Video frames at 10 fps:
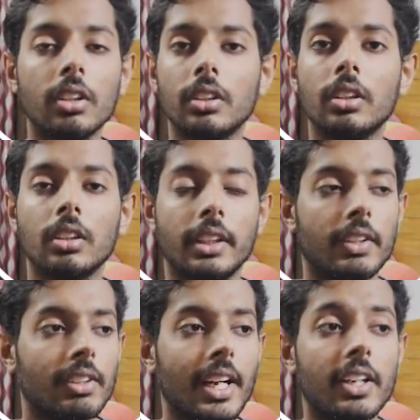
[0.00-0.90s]
it
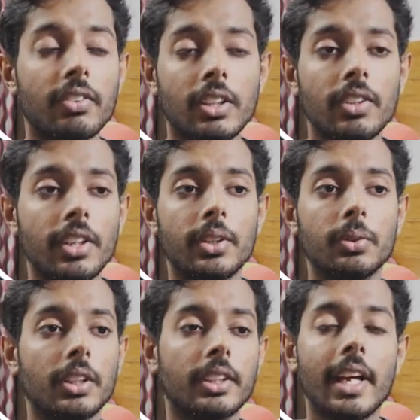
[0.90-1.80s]
will kind of convert it
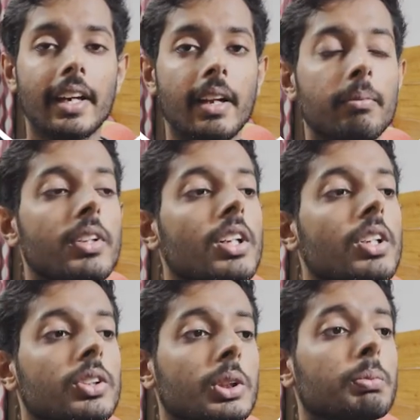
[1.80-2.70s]
into a diagram.
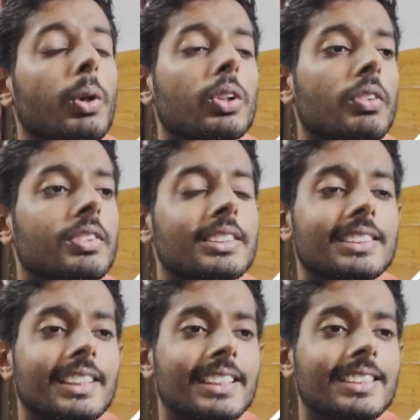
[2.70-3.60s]
So both of these
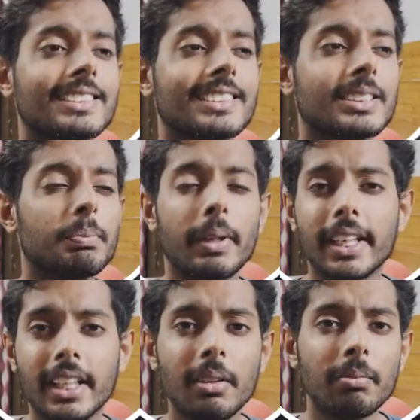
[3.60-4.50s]
things
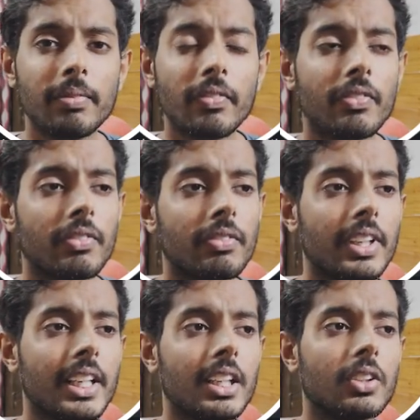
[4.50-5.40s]
become
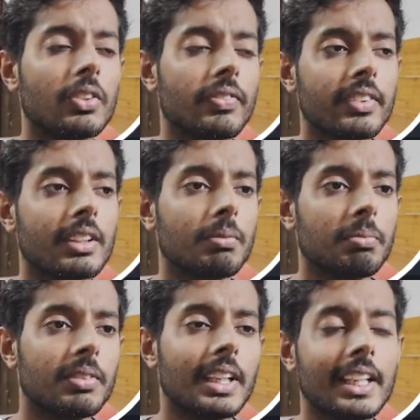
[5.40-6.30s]
very,
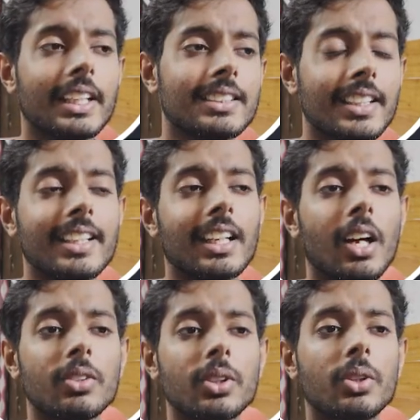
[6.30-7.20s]
like it
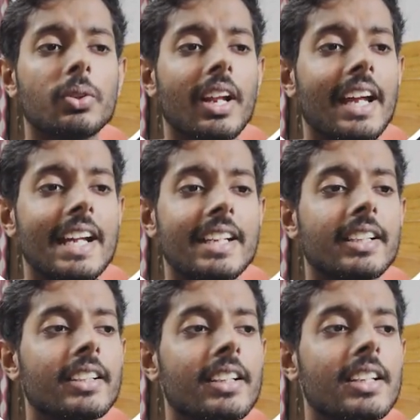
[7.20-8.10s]
allows you to write
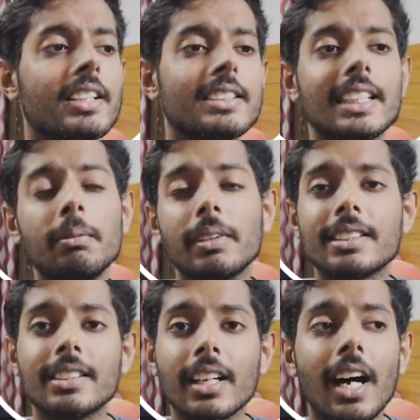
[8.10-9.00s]
seamless
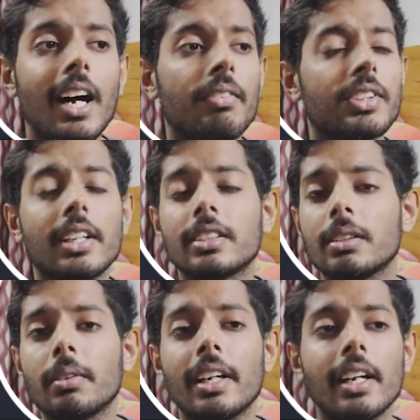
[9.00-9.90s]
graphs and so
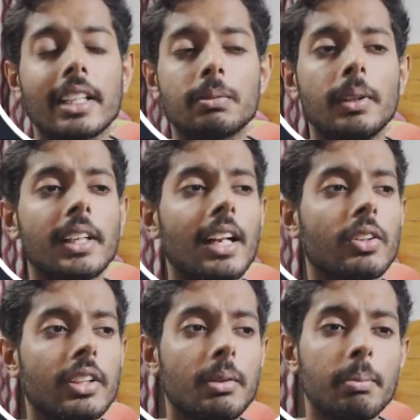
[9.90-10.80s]
explain the
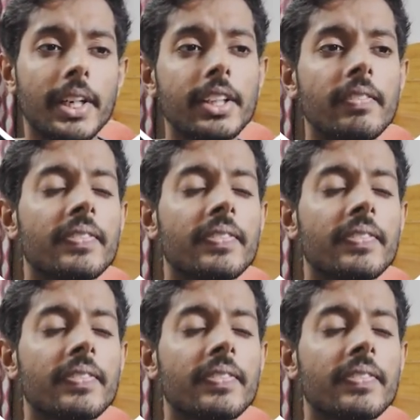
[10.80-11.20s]
algorithm better